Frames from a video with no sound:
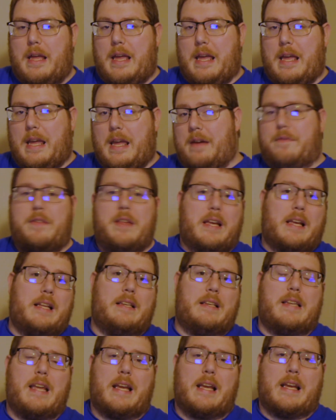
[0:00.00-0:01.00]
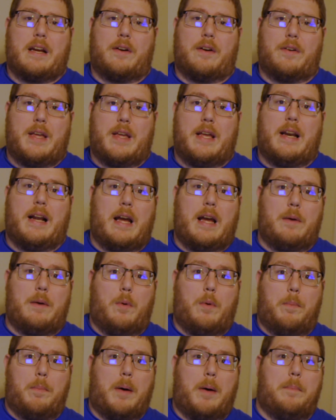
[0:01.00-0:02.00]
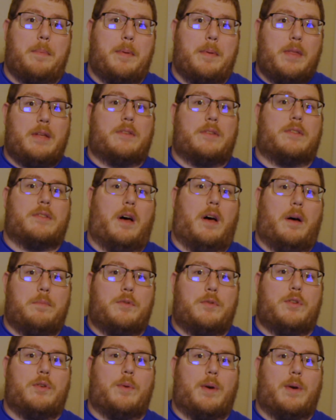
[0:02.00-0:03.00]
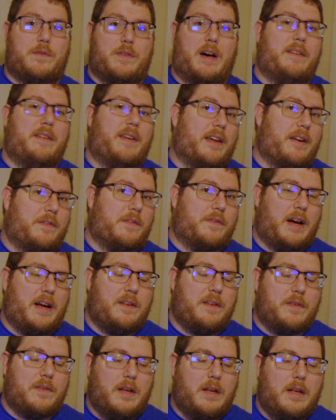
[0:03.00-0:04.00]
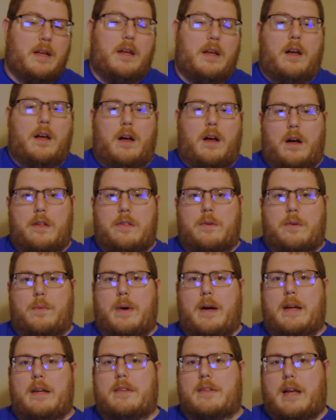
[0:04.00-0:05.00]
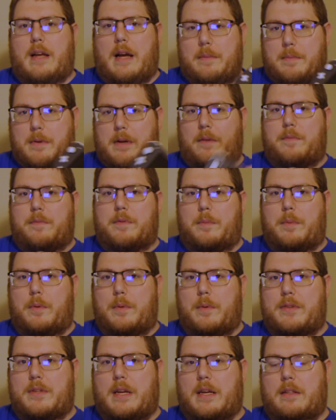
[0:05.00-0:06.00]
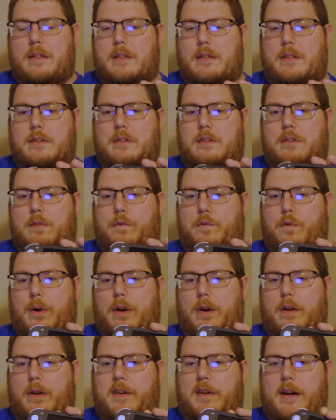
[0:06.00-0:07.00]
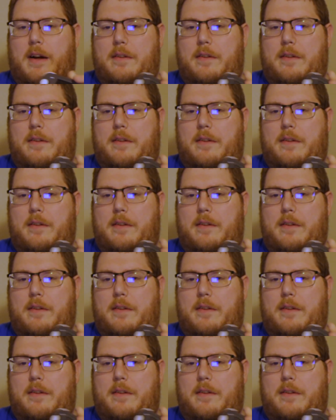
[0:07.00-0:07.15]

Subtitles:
If they can take care of that, I will bump this up to a 5 out of 5. Otherwise, I'm comfortable with saying that this is a 4 out of 5.